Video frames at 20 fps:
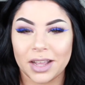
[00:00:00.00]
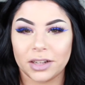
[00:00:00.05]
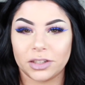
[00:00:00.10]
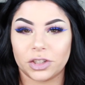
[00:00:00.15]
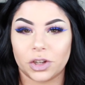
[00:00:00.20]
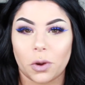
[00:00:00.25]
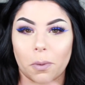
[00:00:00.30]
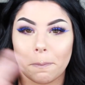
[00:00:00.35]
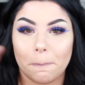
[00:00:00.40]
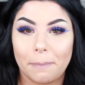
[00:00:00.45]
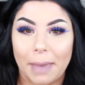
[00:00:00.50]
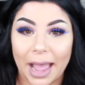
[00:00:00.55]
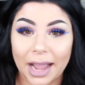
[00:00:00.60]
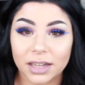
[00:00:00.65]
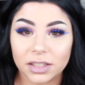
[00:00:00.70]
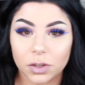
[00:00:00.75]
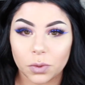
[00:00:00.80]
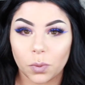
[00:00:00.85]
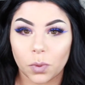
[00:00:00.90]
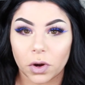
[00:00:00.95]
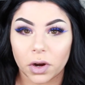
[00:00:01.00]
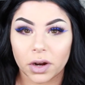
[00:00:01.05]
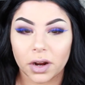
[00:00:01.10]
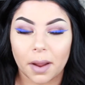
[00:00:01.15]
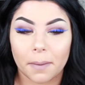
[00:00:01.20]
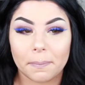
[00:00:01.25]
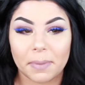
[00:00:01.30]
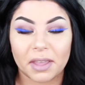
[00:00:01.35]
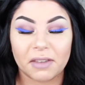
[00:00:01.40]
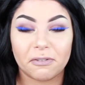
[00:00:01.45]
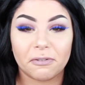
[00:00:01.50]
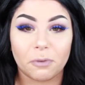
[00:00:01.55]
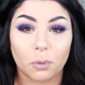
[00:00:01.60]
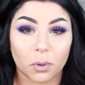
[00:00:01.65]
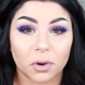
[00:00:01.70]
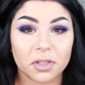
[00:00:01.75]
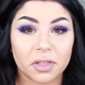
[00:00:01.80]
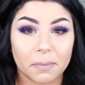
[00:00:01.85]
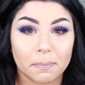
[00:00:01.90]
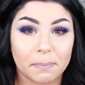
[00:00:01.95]
to go back to work
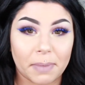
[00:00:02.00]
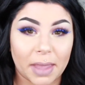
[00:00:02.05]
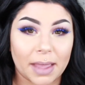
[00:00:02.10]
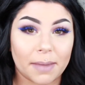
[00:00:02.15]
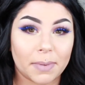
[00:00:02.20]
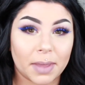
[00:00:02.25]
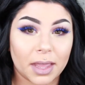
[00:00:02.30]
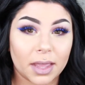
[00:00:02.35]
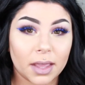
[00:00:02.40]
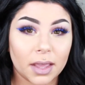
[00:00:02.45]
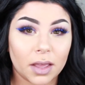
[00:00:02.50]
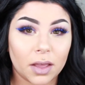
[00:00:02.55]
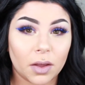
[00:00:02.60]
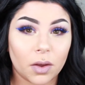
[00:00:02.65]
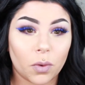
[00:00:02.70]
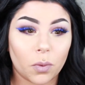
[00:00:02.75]
before the baby